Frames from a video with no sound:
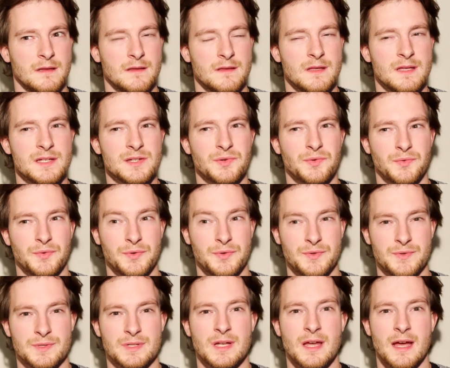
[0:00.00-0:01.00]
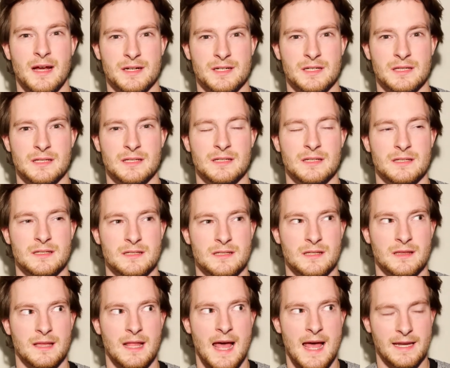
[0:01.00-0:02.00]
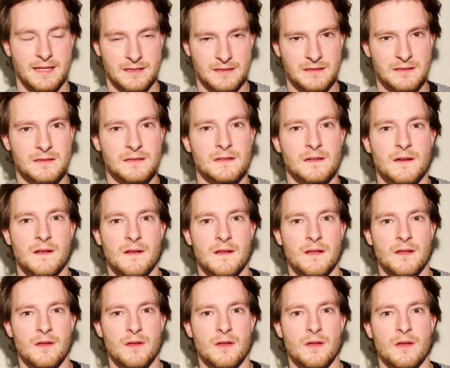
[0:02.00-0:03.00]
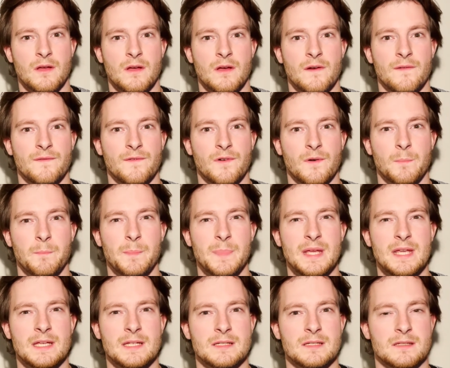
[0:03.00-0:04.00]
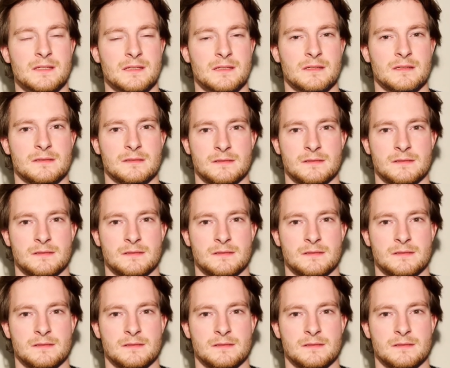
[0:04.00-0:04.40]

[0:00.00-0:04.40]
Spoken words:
This root actually is Latin for peace.